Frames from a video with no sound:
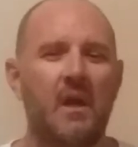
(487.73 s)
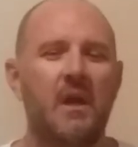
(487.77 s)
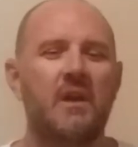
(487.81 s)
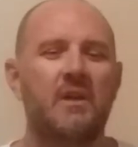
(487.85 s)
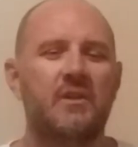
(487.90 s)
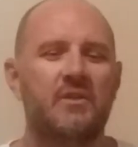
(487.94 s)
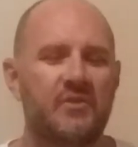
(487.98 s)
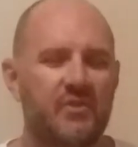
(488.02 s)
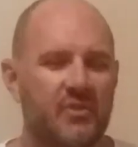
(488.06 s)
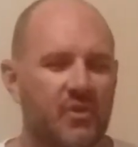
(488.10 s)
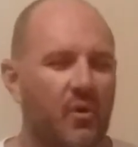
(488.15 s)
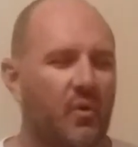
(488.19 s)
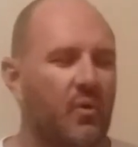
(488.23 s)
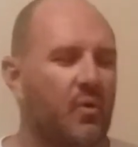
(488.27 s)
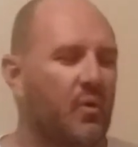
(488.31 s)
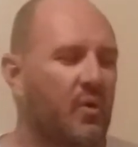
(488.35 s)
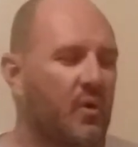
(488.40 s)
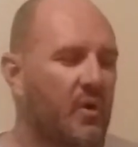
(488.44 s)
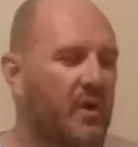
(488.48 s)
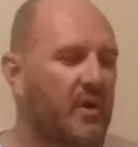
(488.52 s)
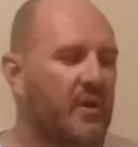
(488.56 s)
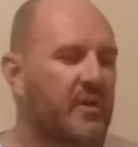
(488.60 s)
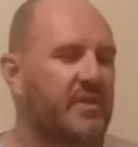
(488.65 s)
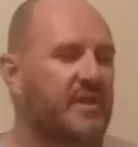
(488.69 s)
So
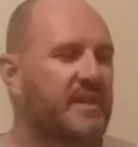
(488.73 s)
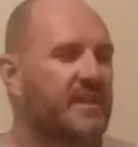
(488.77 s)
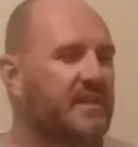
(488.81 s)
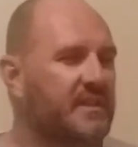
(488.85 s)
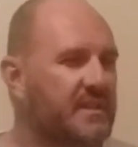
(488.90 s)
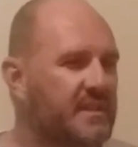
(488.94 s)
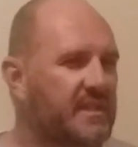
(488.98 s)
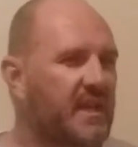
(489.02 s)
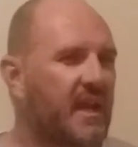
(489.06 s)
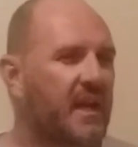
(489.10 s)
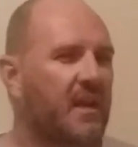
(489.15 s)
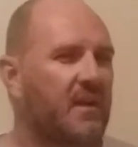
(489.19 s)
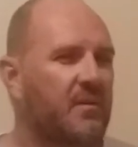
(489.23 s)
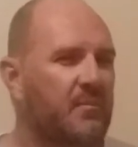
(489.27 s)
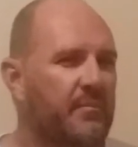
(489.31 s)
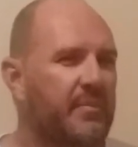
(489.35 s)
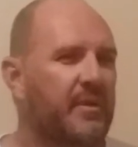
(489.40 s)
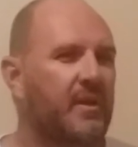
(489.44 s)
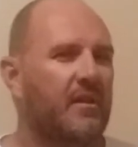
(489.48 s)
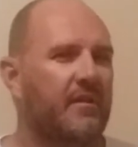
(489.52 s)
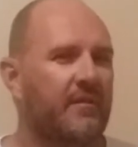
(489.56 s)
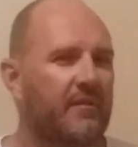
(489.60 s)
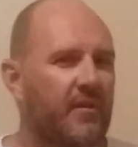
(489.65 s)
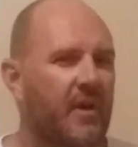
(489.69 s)
the second
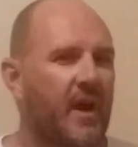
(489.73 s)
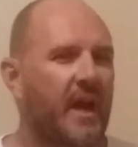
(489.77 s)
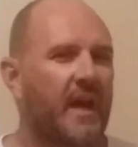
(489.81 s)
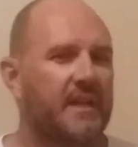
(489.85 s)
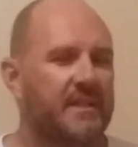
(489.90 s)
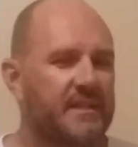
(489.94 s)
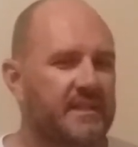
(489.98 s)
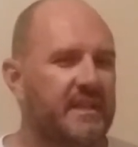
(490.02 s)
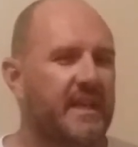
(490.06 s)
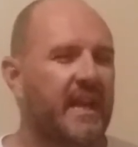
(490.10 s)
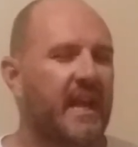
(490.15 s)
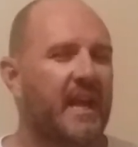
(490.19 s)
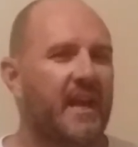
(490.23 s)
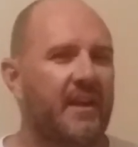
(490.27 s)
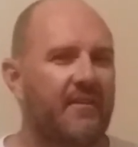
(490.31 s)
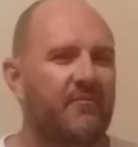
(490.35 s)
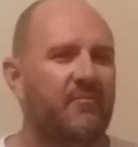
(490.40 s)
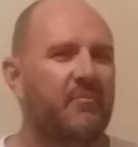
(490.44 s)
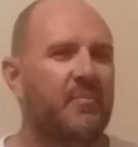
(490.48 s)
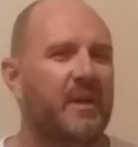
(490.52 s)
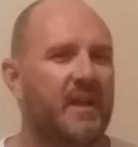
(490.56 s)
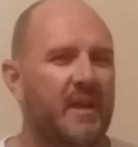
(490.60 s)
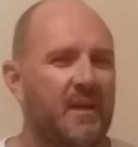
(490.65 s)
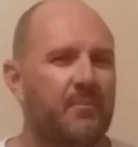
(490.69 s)
Bill of Rights gave
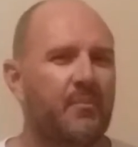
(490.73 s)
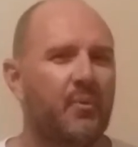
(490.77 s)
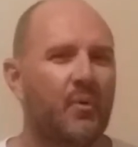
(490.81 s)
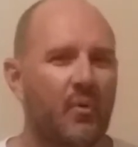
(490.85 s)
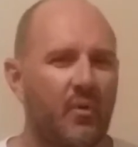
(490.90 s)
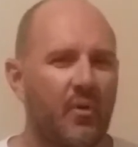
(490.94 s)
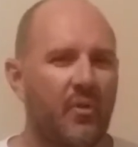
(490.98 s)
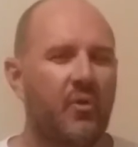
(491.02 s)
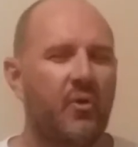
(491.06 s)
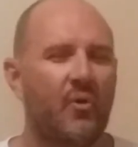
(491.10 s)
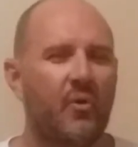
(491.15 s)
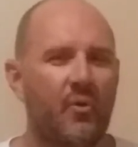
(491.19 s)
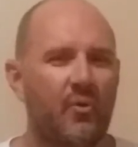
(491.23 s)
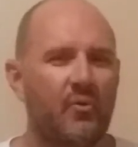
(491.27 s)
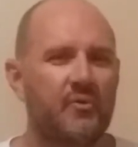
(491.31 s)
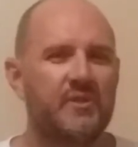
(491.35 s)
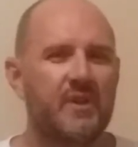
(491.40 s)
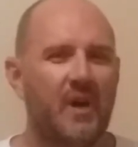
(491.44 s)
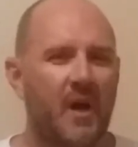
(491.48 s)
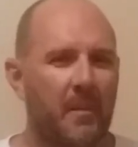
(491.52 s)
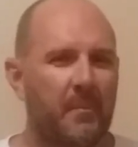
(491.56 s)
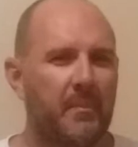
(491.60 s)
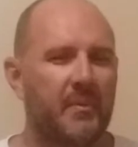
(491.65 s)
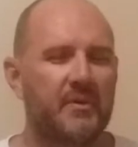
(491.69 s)
people those
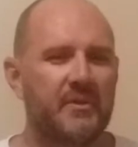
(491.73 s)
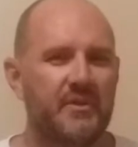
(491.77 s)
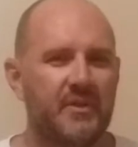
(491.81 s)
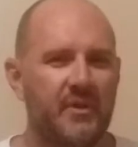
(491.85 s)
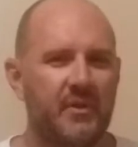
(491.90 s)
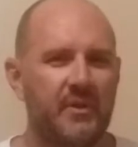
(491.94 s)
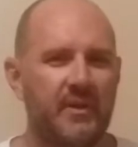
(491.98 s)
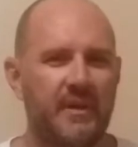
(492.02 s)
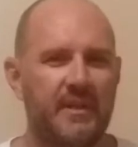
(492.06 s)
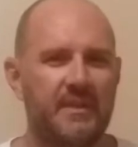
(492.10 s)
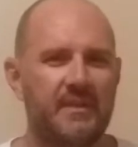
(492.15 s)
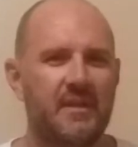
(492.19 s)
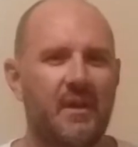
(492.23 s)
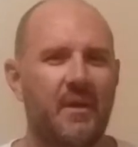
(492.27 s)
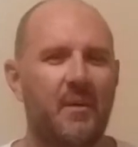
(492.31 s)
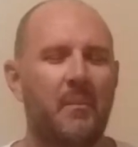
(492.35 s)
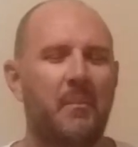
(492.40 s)
opportunities.